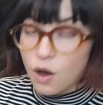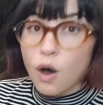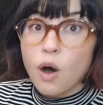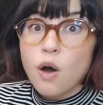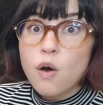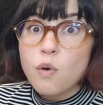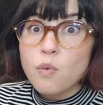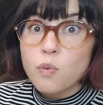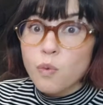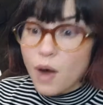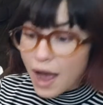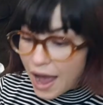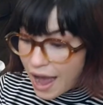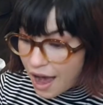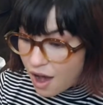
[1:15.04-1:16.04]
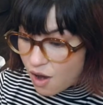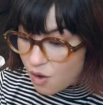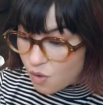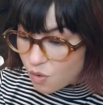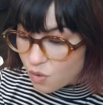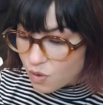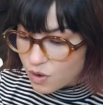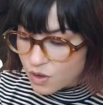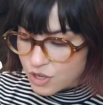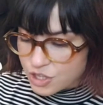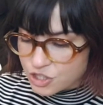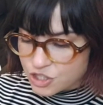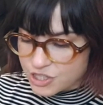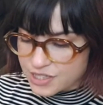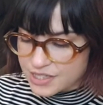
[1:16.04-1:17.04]
Oh, wow,
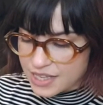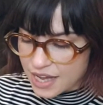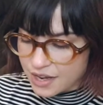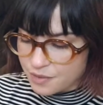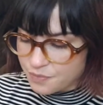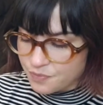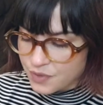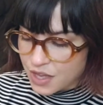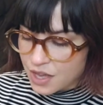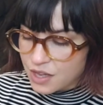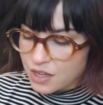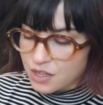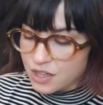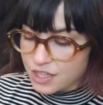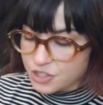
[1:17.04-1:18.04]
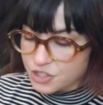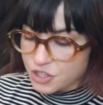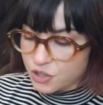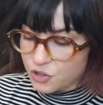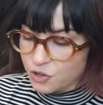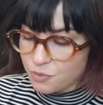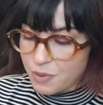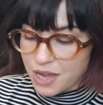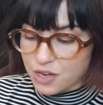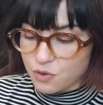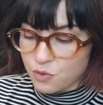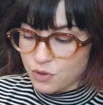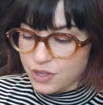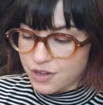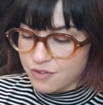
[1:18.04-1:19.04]
she said, clutching her
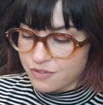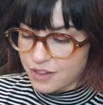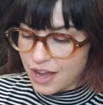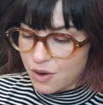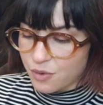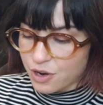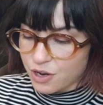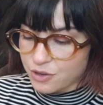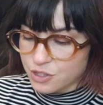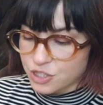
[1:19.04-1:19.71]
magnolia flower.